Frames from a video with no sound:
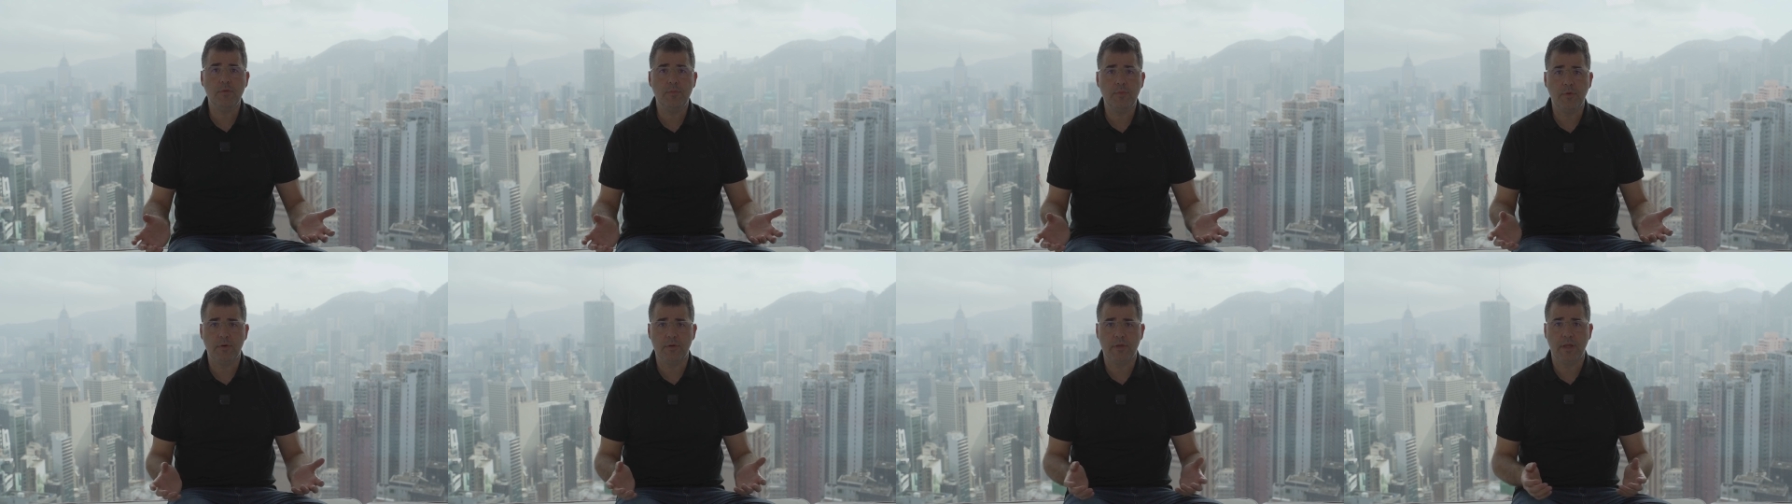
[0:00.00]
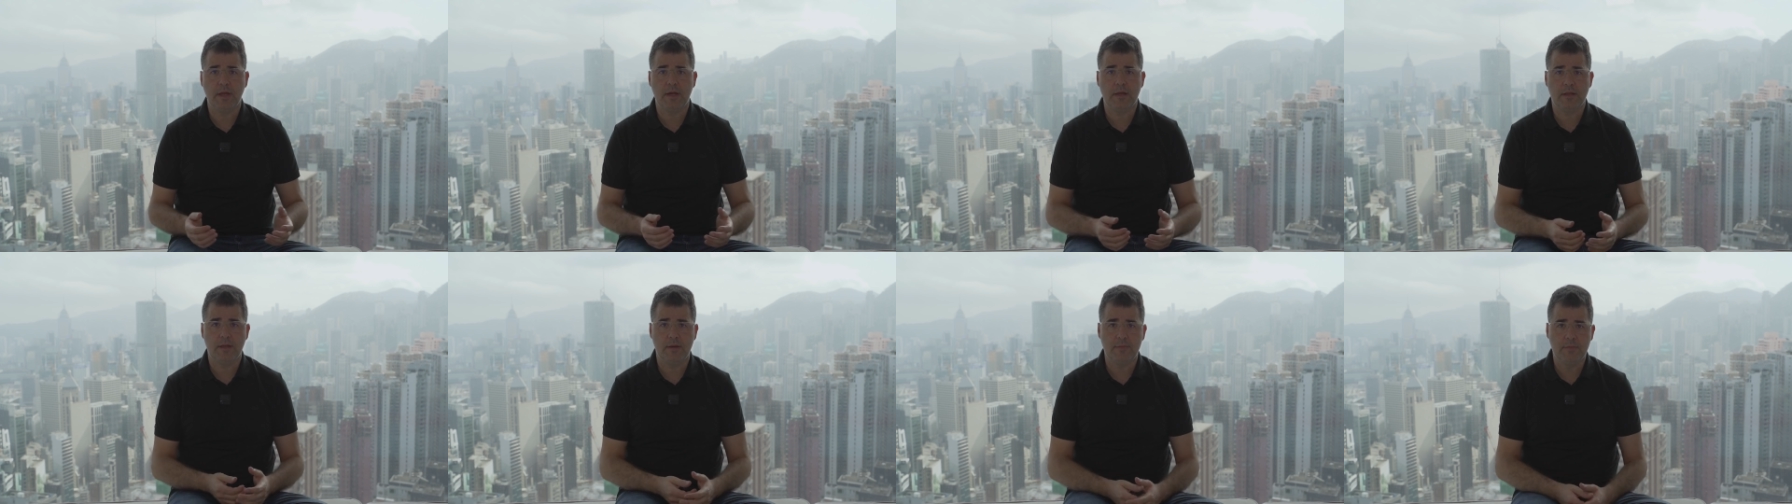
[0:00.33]
you
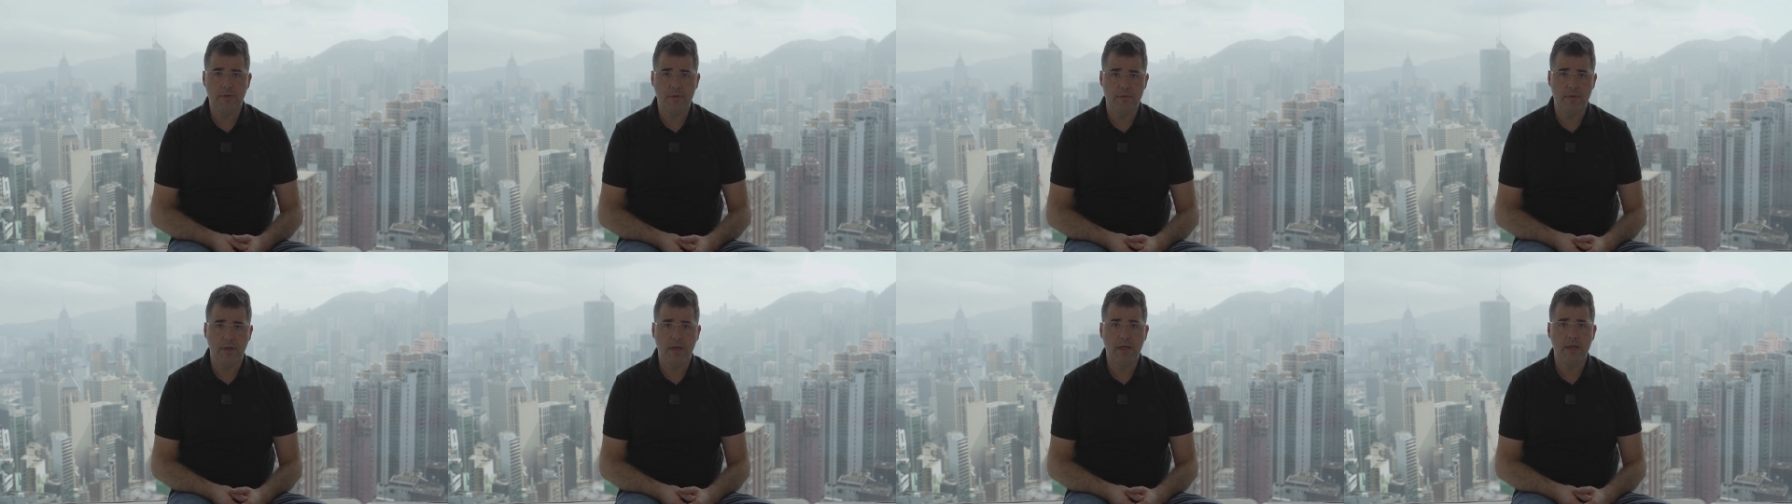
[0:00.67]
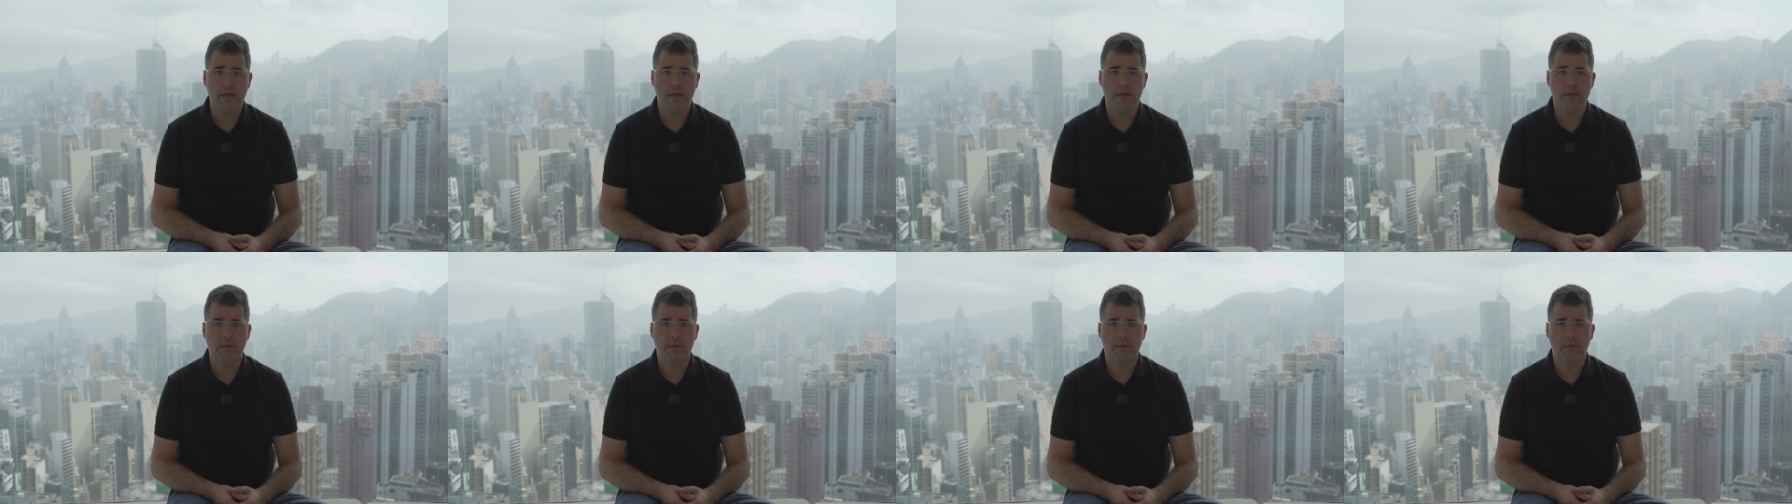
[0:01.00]
protect them
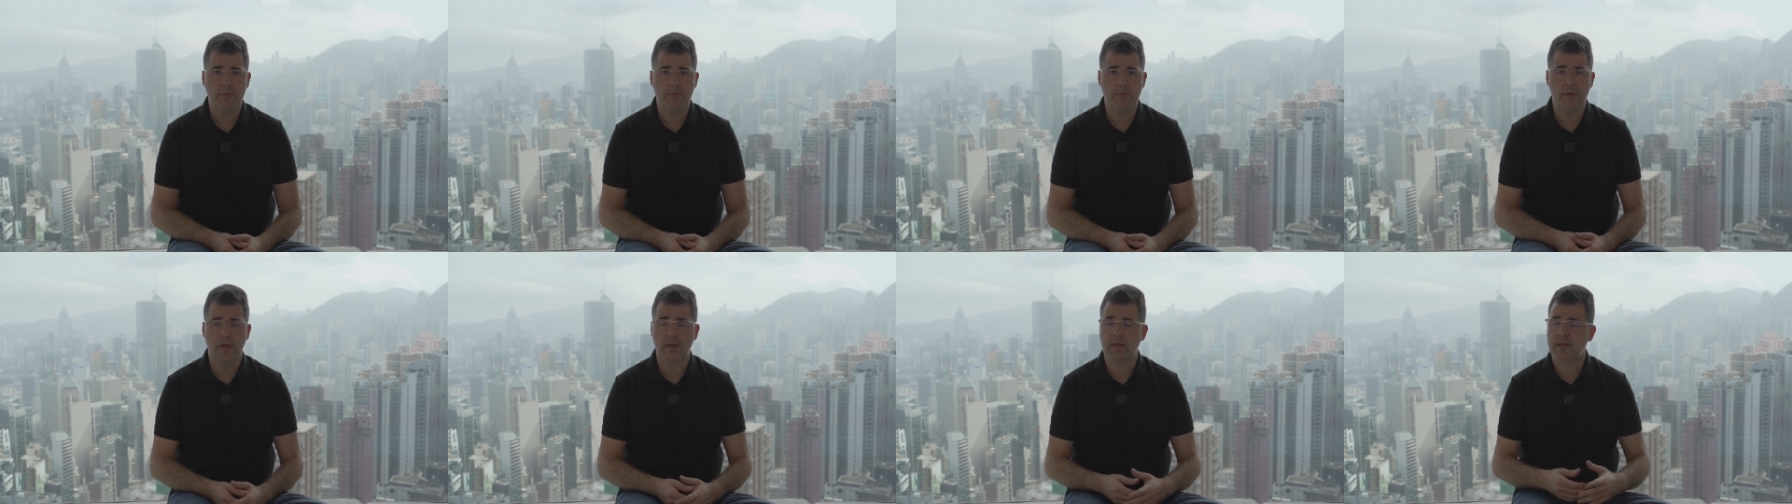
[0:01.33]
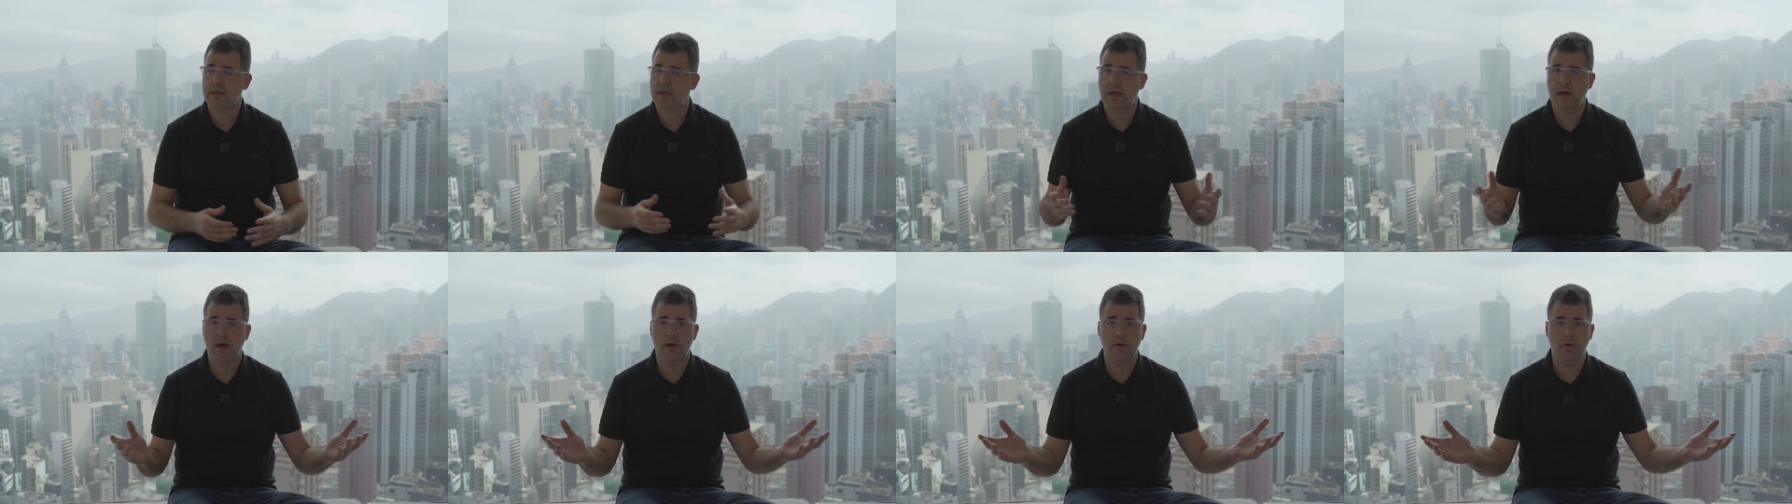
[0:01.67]
today, where
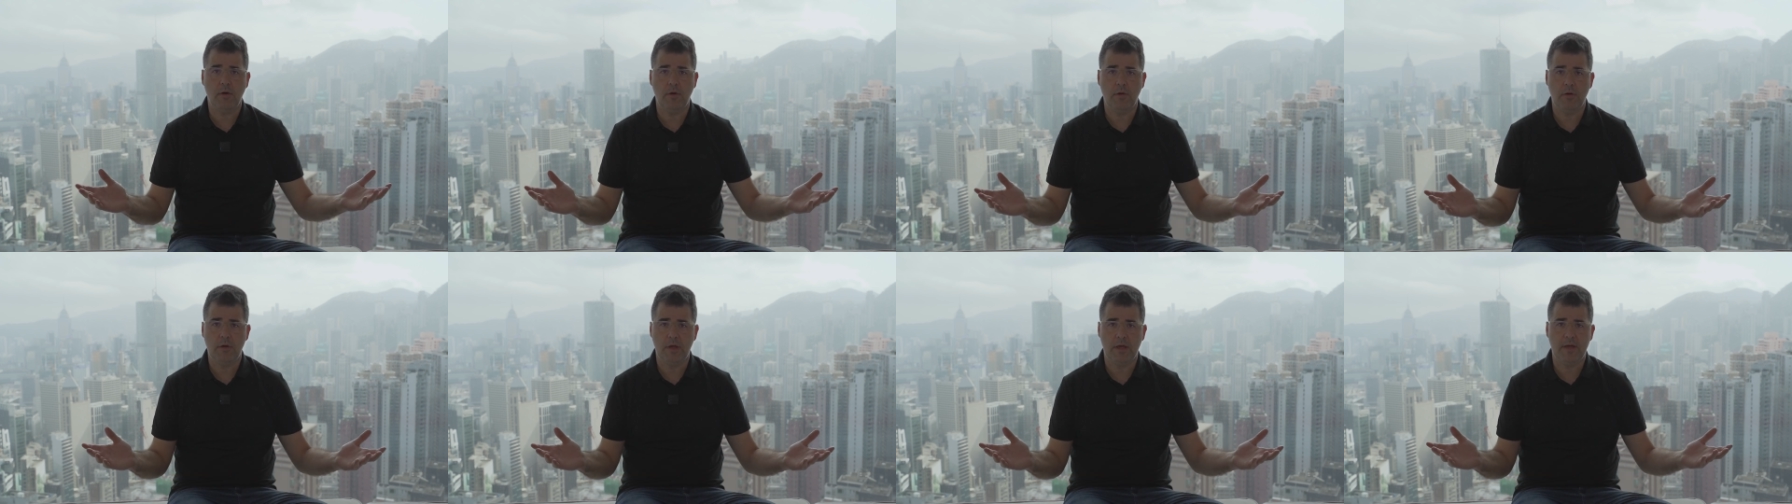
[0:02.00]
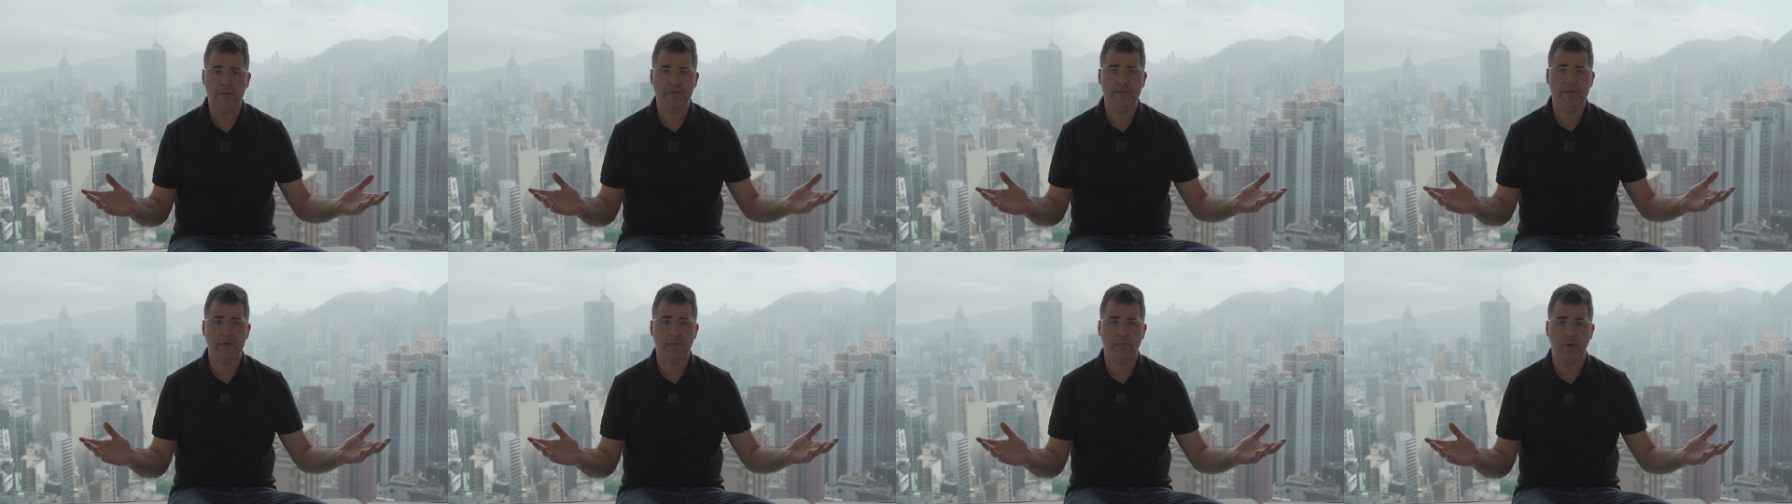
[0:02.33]
they are
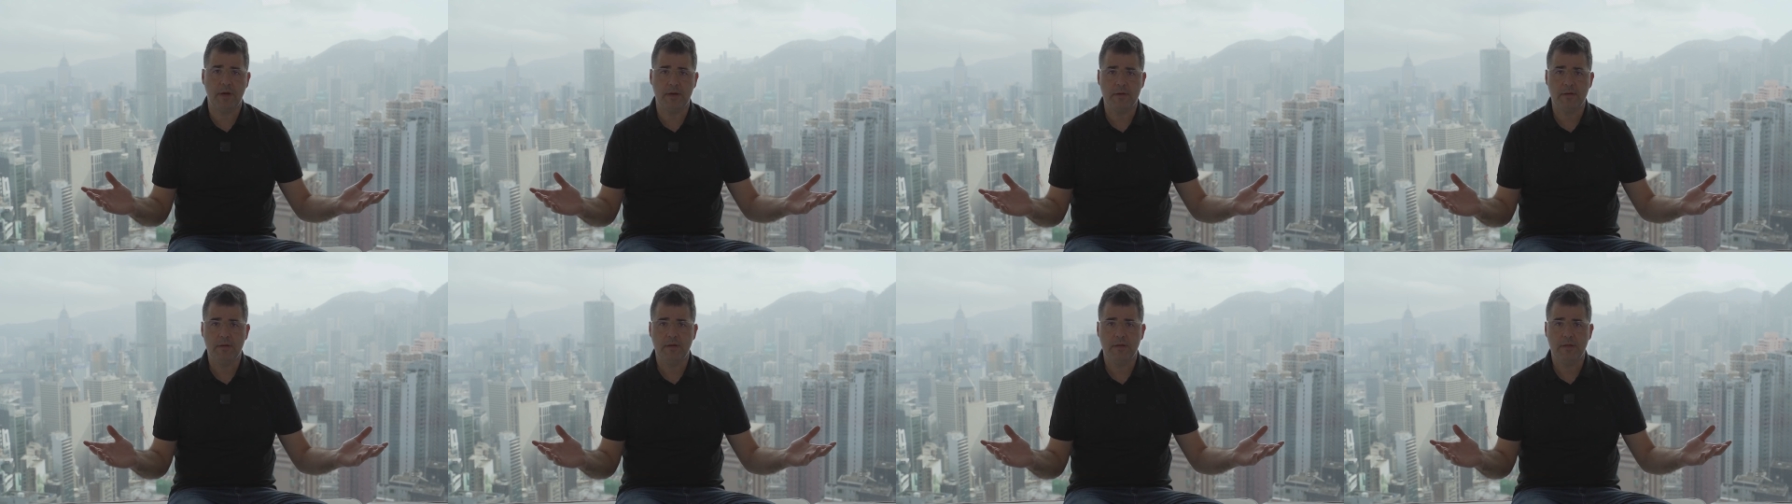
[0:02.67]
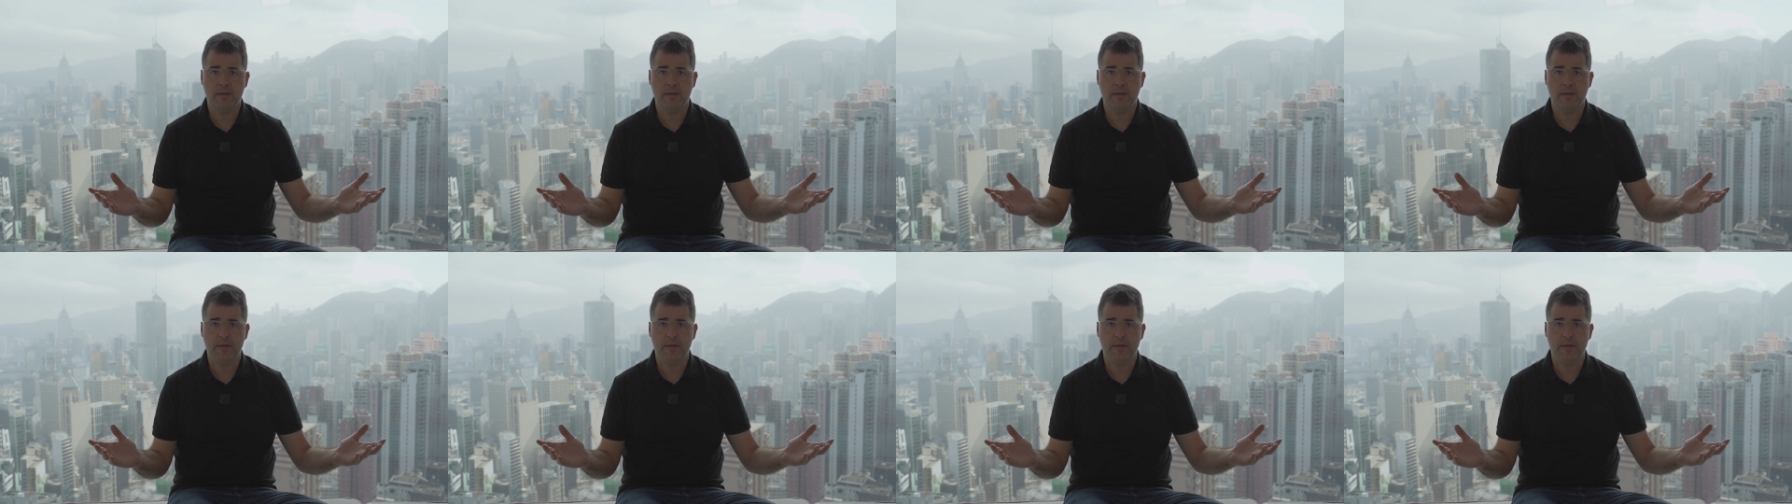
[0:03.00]
everywhere?